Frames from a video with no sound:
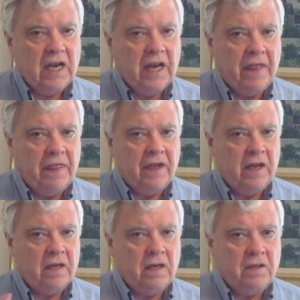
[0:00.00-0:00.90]
and
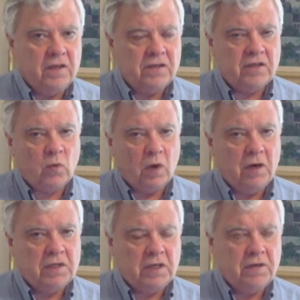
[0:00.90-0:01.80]
then, and this is where
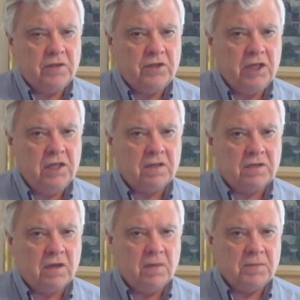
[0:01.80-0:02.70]
he said the genius
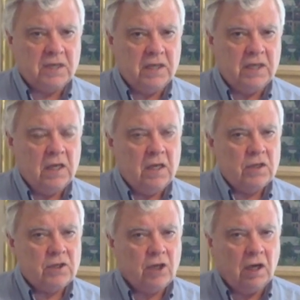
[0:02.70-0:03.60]
comes in,
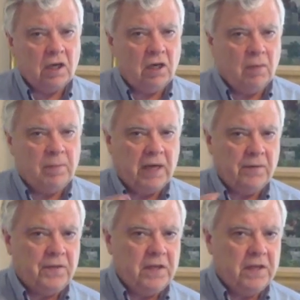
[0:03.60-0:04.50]
talk
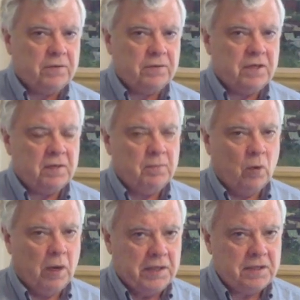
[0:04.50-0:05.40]
about the interesting
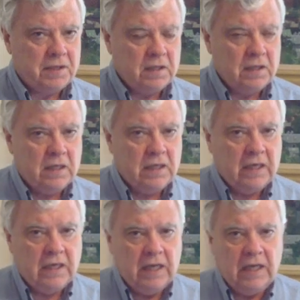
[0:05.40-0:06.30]
points.
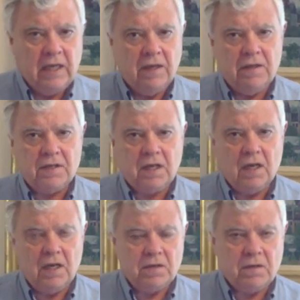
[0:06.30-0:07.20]
And in this
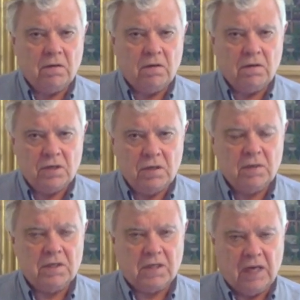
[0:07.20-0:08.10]
case, there are two
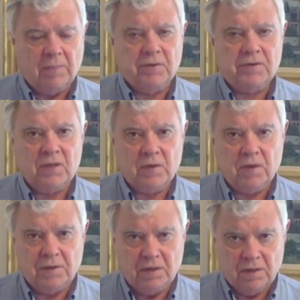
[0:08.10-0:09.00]
examples that we're
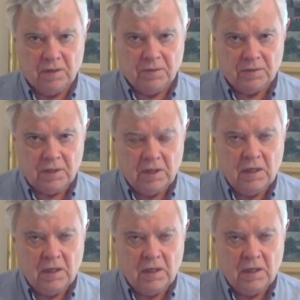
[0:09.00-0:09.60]
going to use.